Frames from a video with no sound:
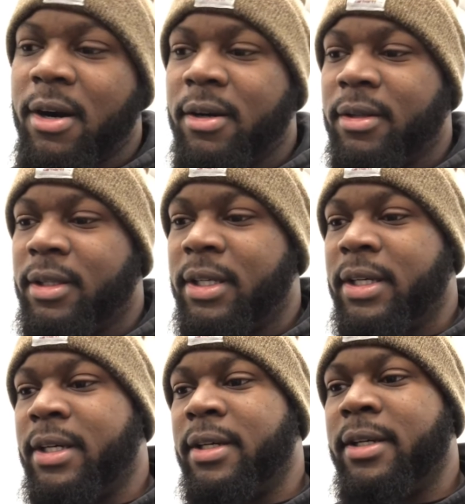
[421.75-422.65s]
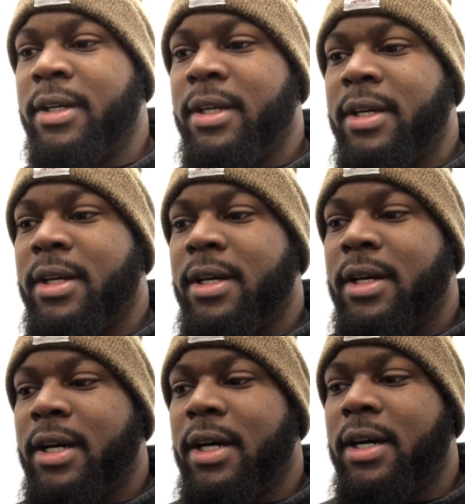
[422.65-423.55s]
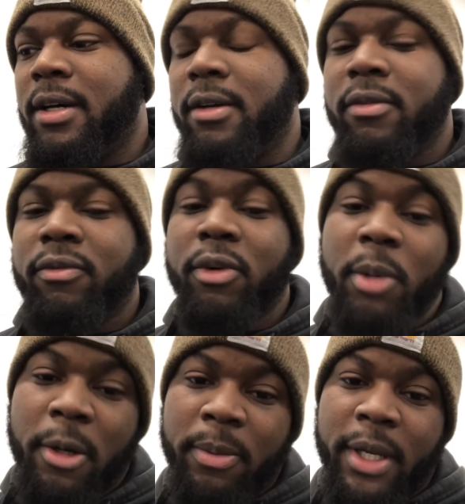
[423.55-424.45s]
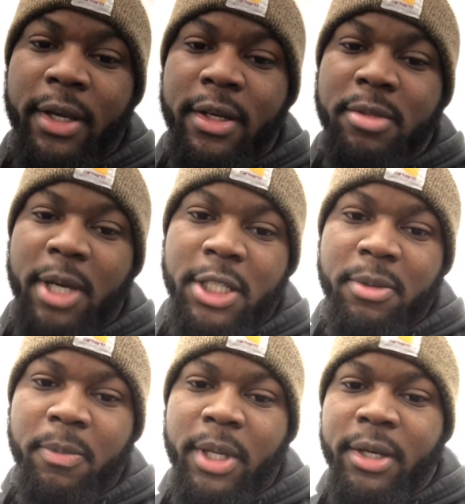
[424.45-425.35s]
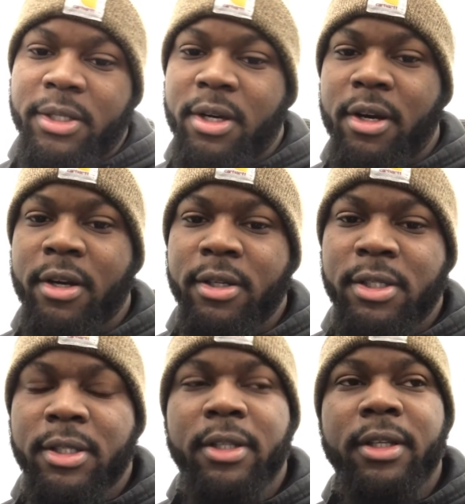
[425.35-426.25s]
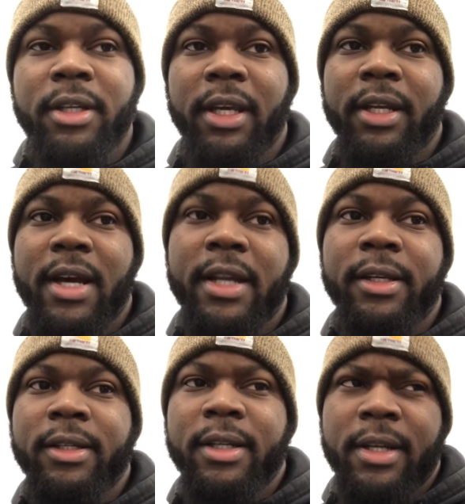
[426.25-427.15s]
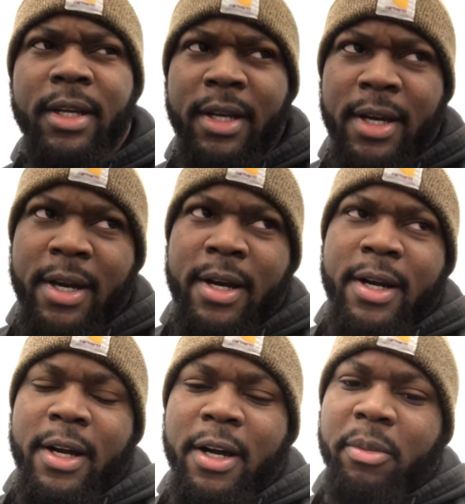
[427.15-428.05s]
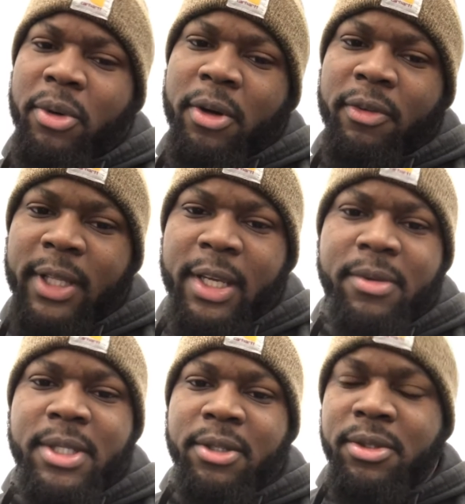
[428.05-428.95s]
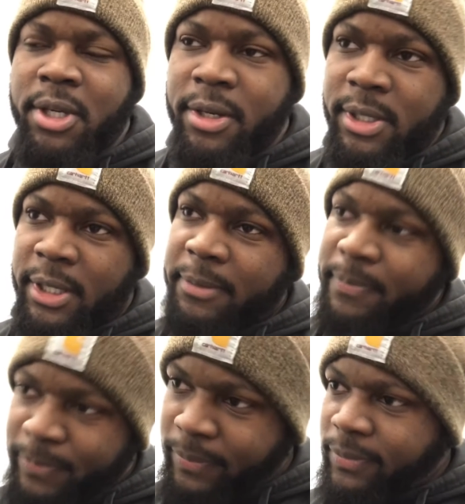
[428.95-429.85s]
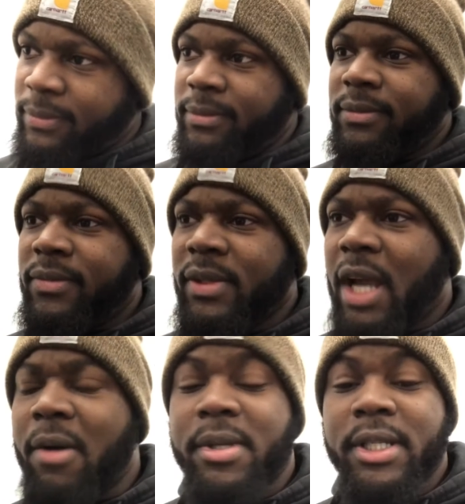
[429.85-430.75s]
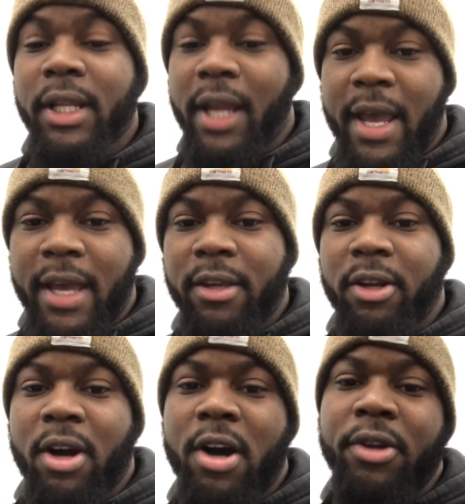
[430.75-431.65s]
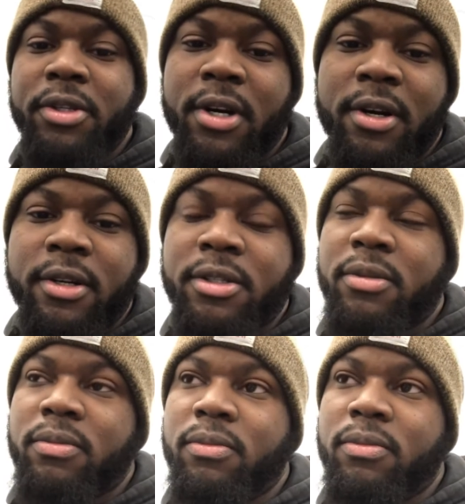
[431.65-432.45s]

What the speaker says: all of the football players, basketball players' cars, and kind of up north. I think he was in New Jersey. I was into that. All those cars